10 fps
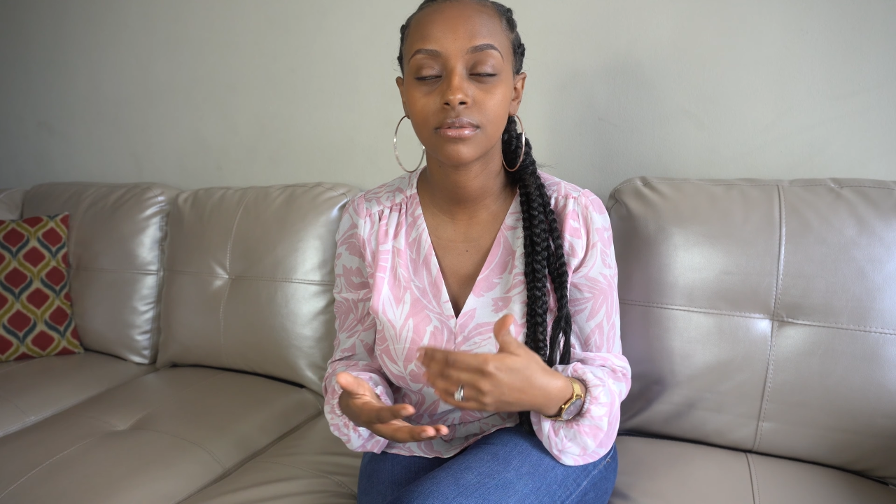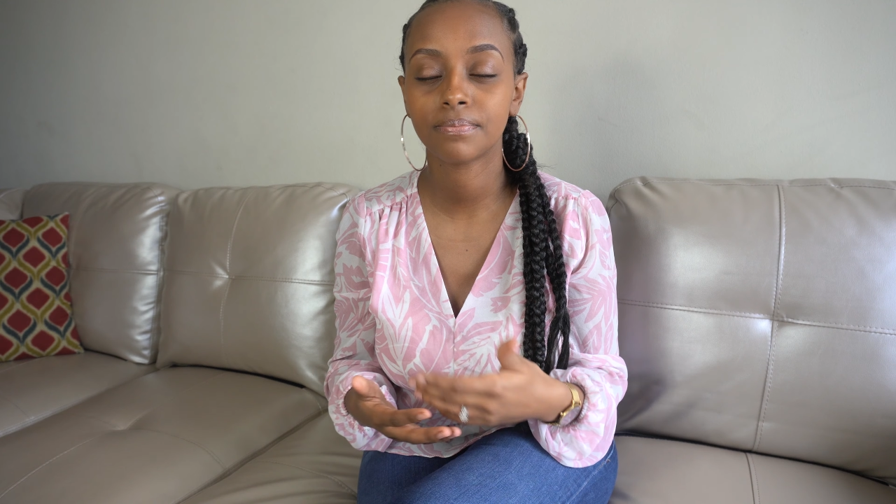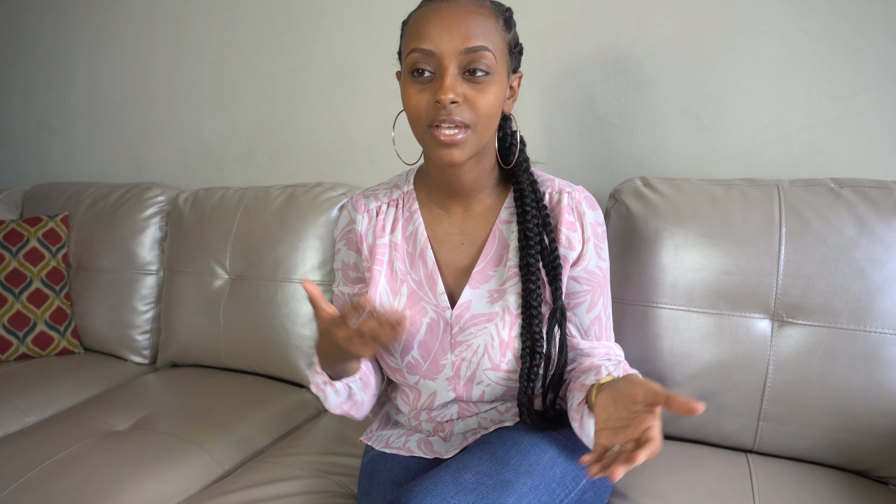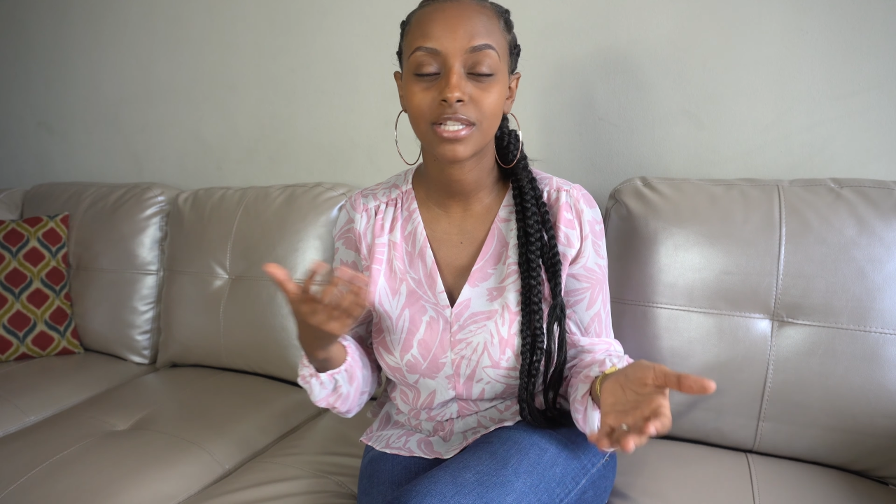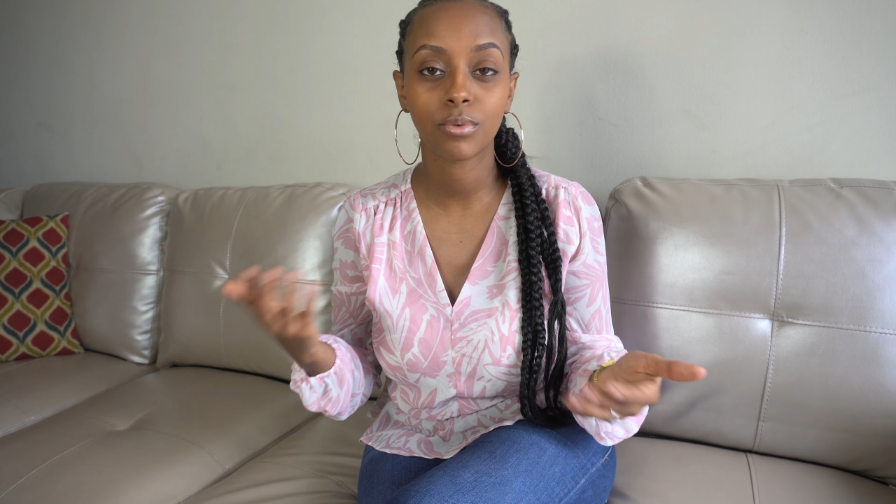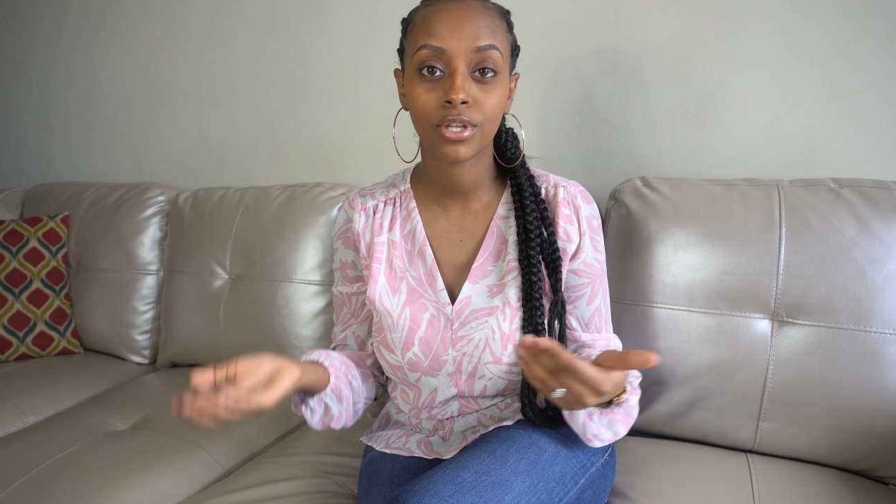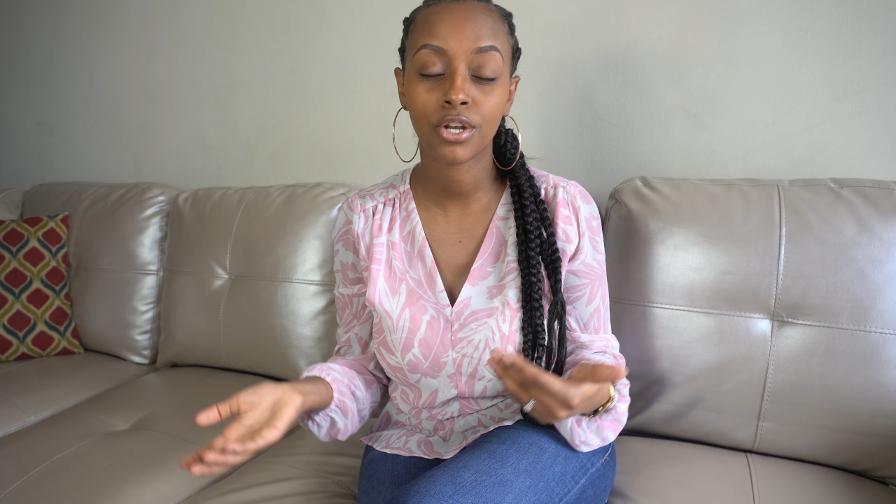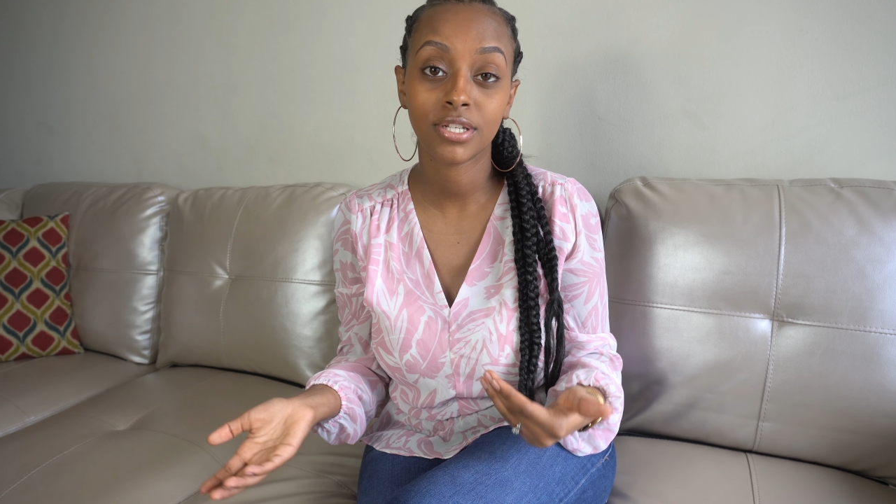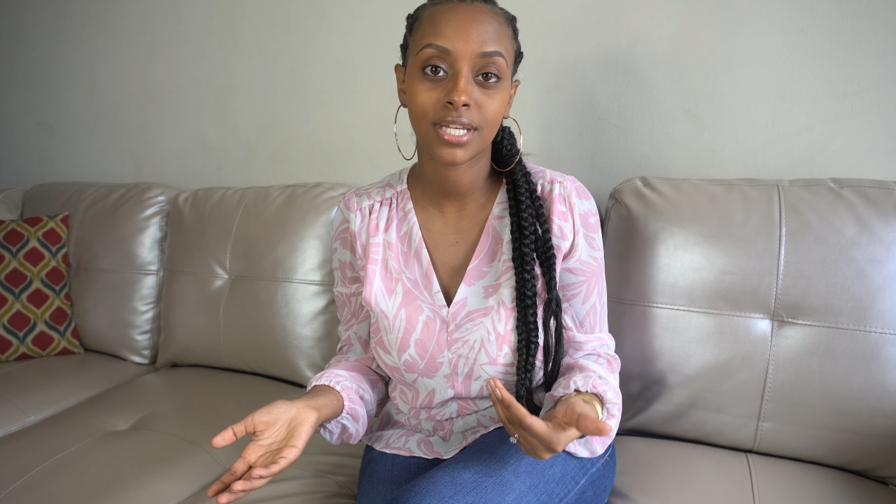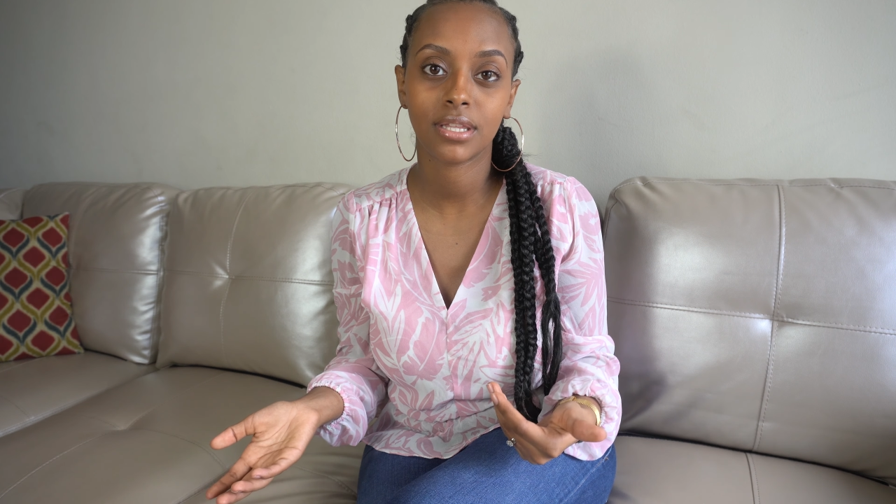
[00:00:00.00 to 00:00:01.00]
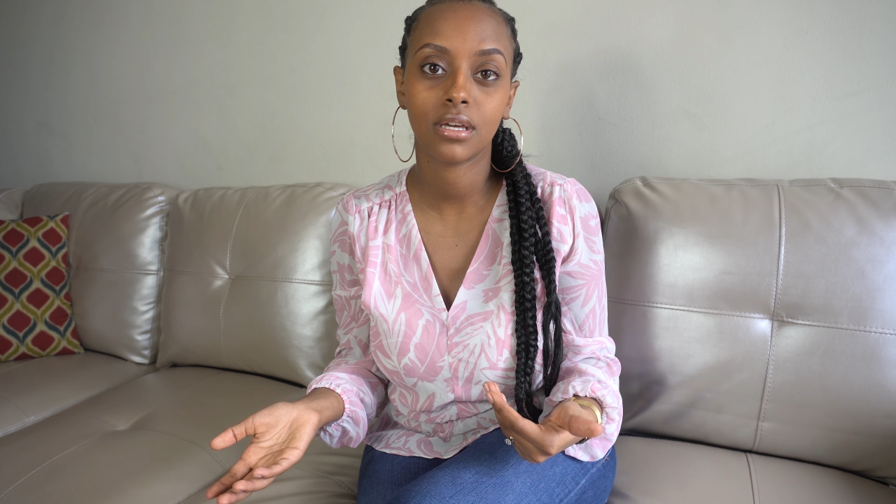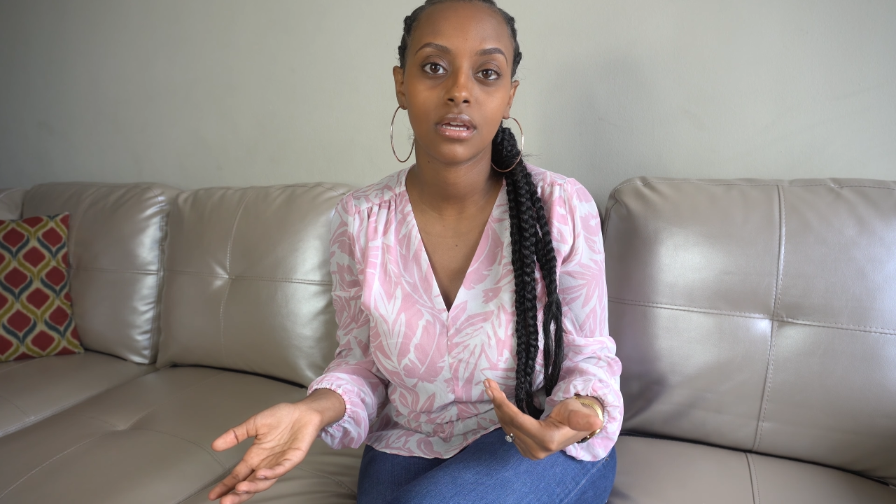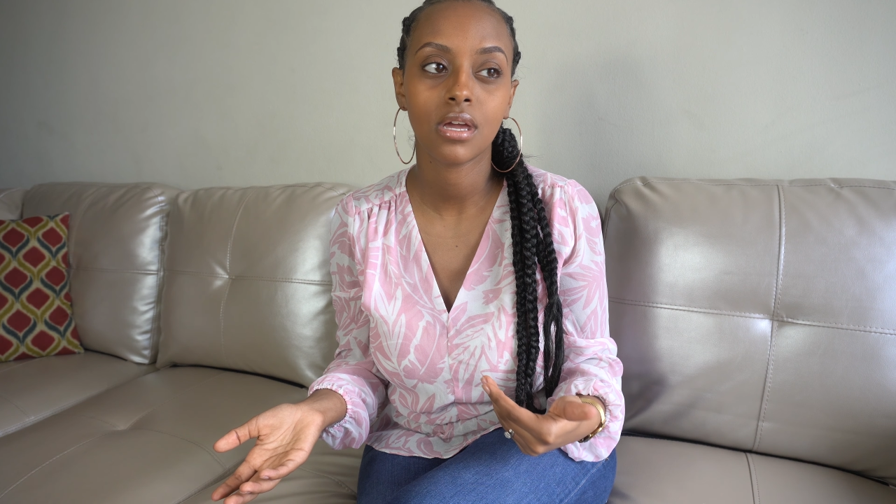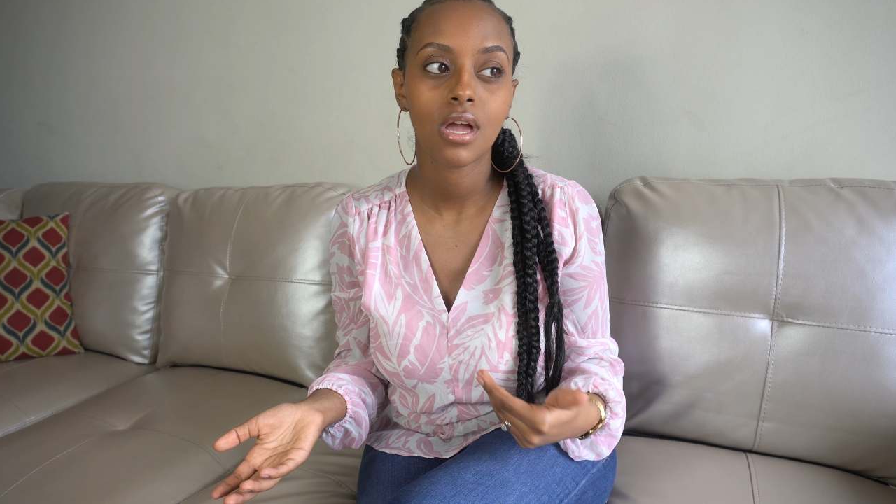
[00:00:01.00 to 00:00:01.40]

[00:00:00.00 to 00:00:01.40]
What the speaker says: that's what the nurse at the